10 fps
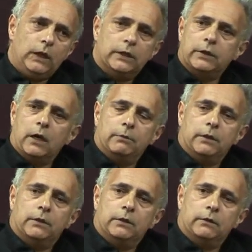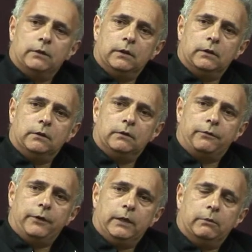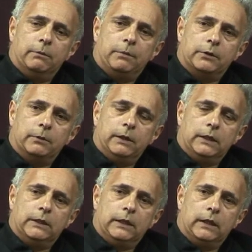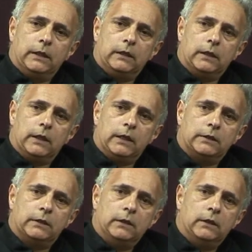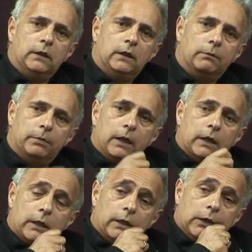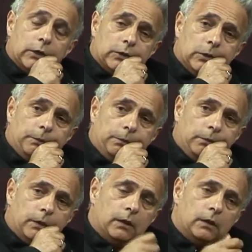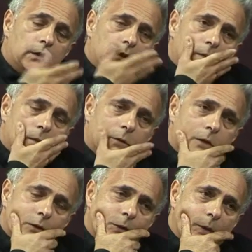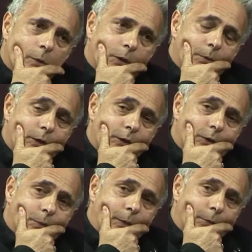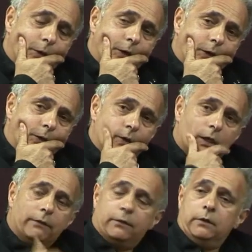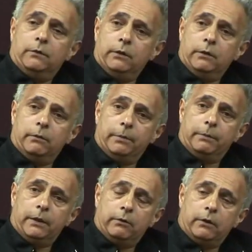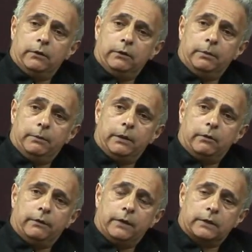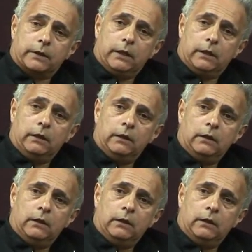excitement and freedom and possibility then, I guess. I can't answer the question about what it means to people now. You'd have to. It would be better off. You'd be better off asking